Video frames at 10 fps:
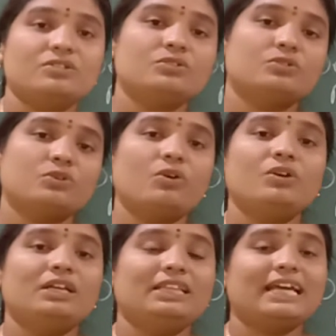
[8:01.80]
So
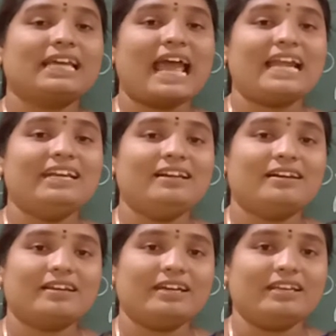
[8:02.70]
the
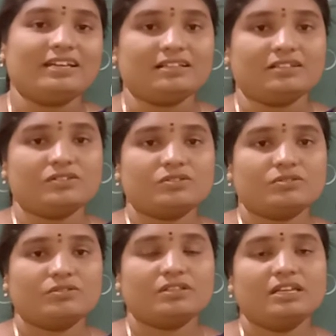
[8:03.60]
cattle rearing.
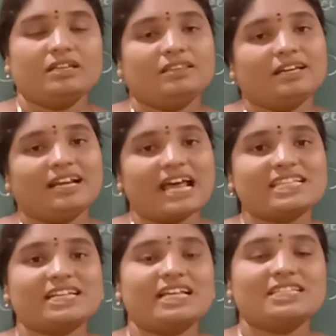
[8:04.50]
The
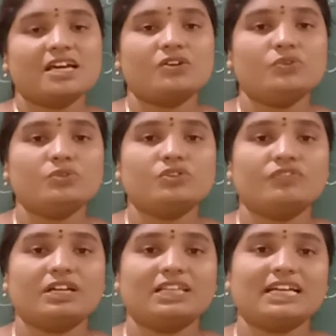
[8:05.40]
grasslands are used
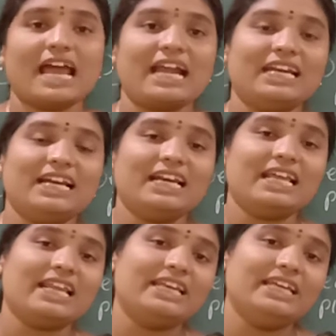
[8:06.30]
for the cattle
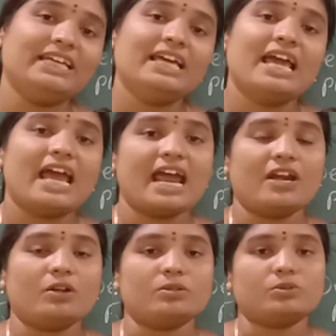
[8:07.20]
rearing
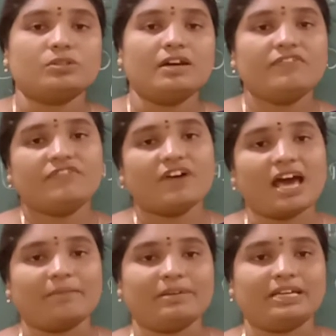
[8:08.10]
and also the
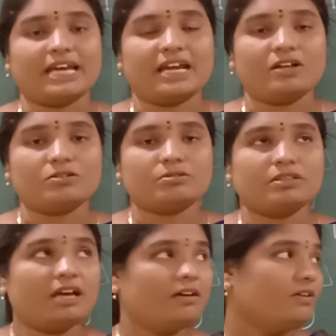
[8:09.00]
farming.
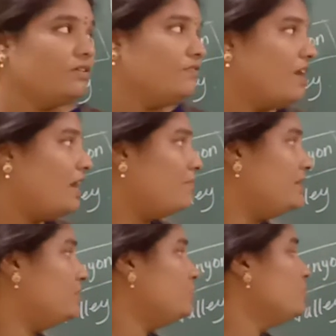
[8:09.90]

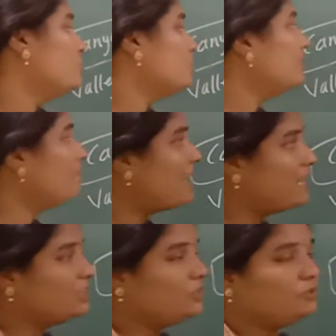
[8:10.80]
So the
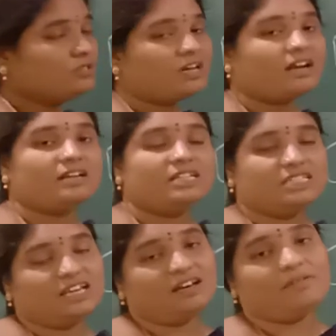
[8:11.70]
plateaus are
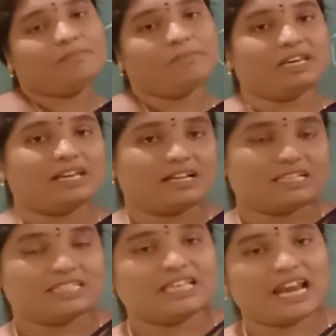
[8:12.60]
rich in
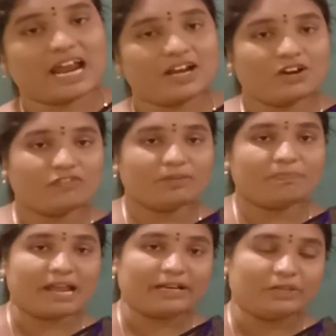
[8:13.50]
minerals. The land of the
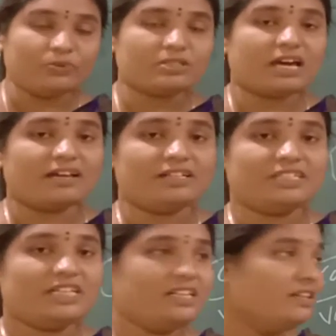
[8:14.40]
plateaus are
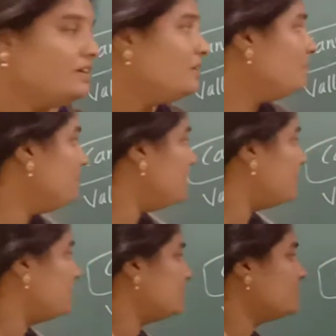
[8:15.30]
rich in
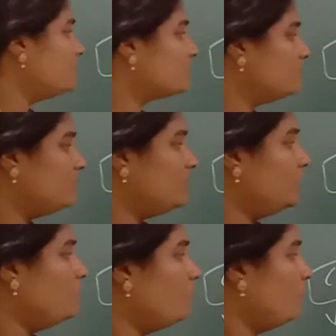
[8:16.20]
minerals. Next we
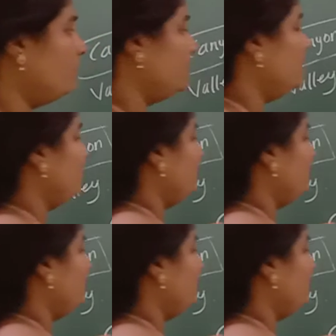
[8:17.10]
will go for the